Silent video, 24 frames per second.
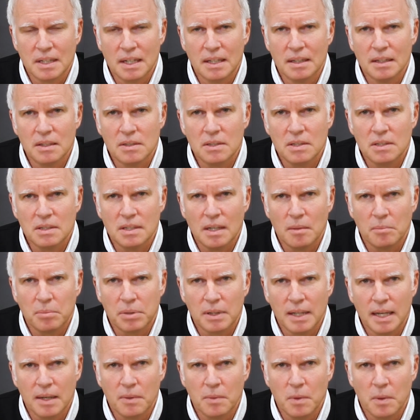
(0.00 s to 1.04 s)
and this is at
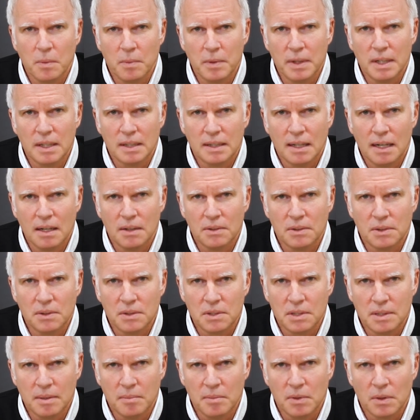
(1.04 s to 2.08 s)
play when we encounter
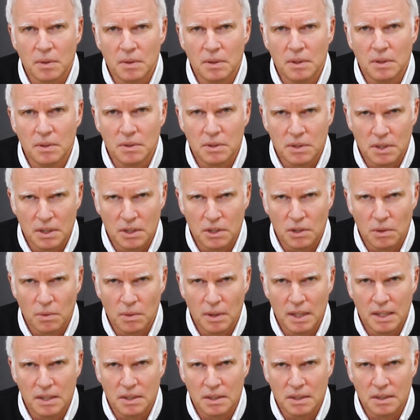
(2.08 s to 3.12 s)
similar new
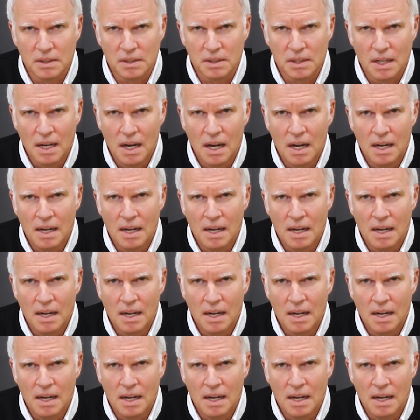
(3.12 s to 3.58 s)
situations.